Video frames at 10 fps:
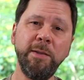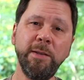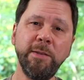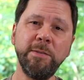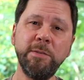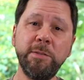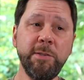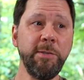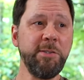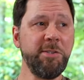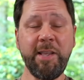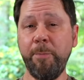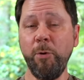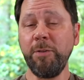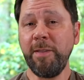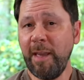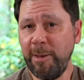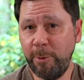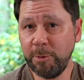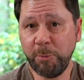Uh, it's, it's, the same oak that they
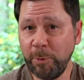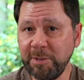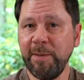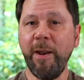use in whiskey